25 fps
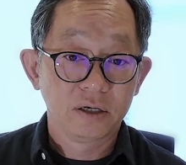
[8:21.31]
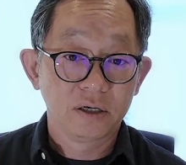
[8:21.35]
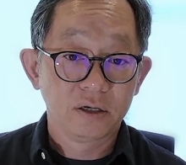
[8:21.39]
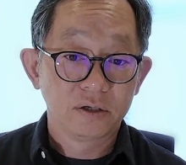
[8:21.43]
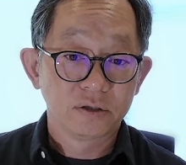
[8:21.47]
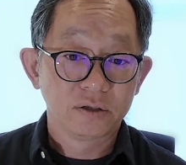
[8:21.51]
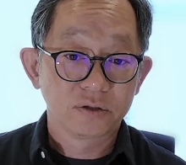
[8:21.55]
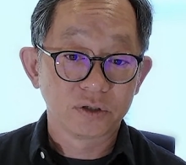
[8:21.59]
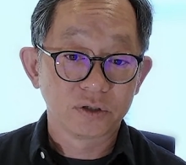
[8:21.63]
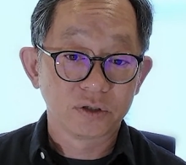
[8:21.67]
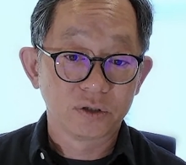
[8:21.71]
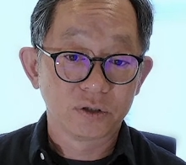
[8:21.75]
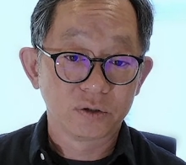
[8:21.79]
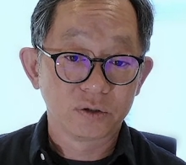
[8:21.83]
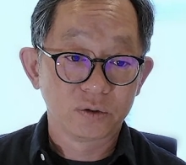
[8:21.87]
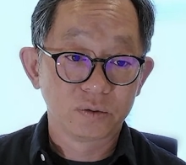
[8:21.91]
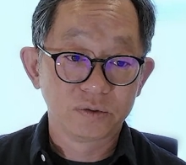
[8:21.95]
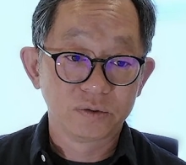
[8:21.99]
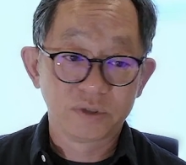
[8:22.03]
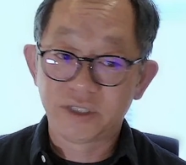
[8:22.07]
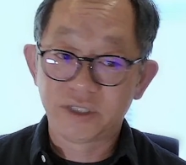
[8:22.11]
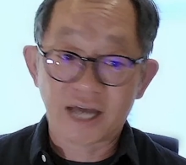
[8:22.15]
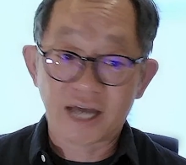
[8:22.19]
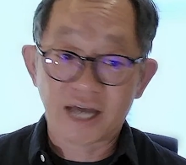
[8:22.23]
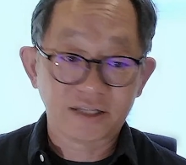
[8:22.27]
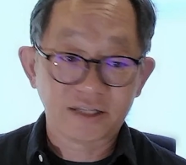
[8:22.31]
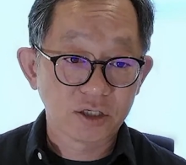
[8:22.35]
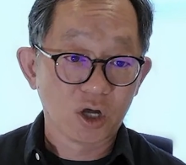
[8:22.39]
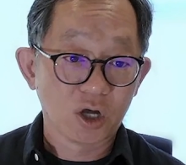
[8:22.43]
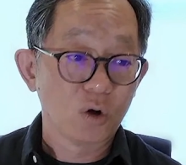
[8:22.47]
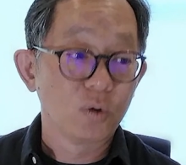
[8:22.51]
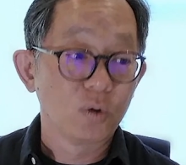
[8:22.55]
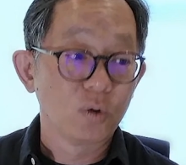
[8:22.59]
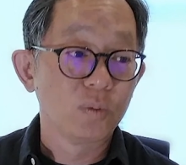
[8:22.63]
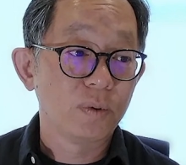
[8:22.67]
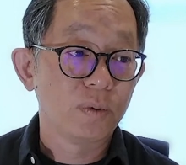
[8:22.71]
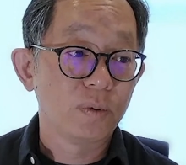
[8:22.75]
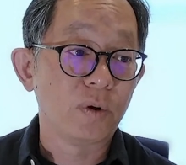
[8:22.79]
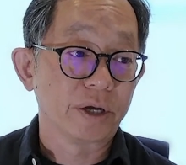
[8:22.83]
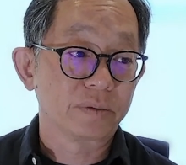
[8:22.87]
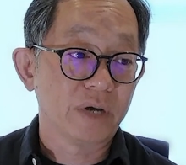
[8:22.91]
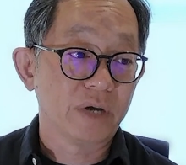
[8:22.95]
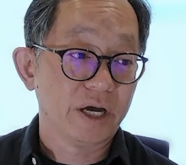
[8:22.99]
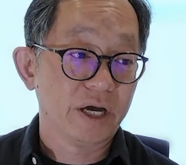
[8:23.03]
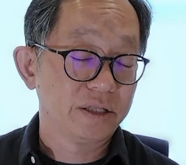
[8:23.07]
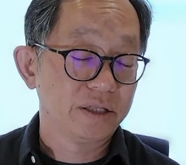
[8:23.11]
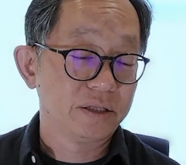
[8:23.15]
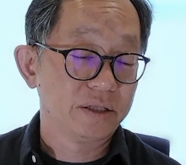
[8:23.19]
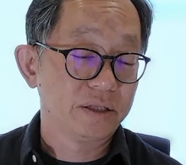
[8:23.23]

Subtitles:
So that's the whole point, right?